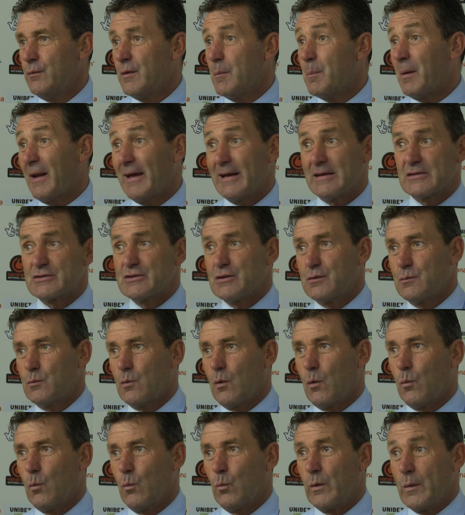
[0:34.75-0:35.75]
The players know
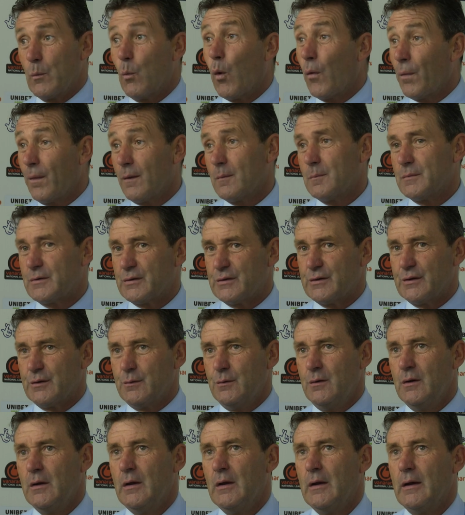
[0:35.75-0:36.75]
what we want them to
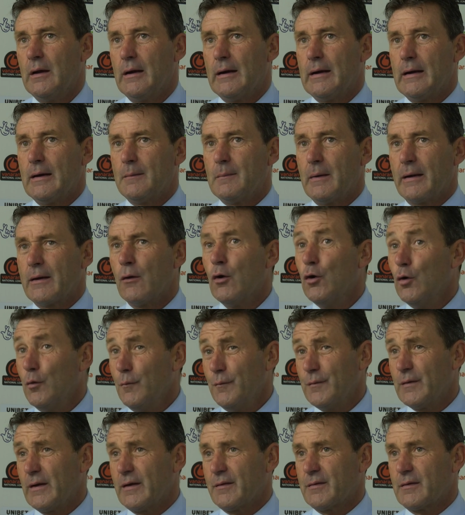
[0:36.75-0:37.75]
do. And
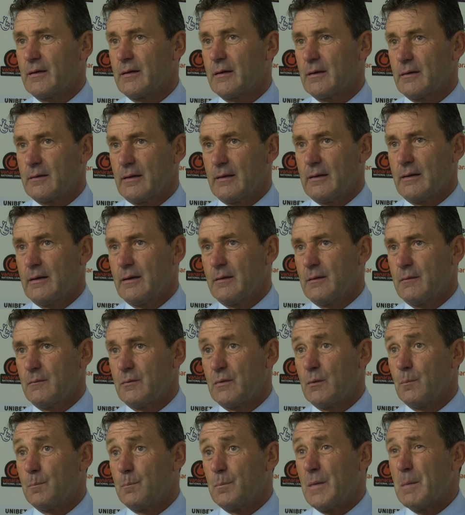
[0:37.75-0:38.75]
hopefully, I think
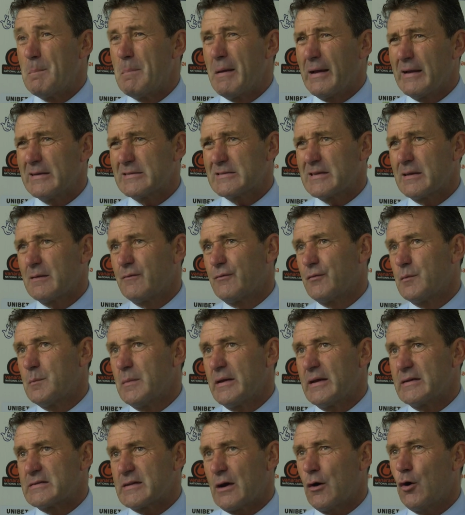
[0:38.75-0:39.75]
the biggest thing for
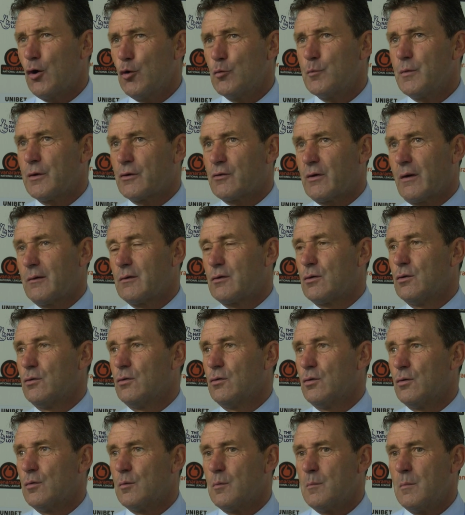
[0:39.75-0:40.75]
me is I hope the crowd
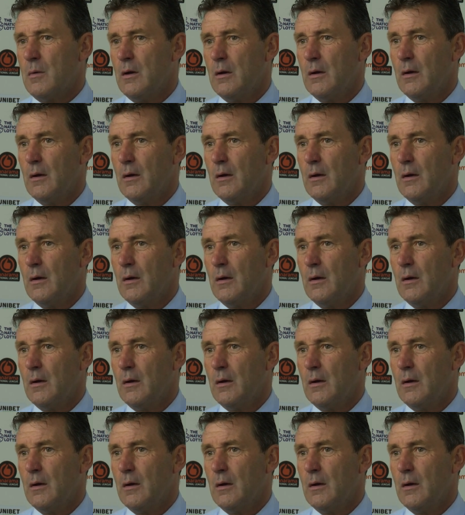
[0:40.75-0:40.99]
go home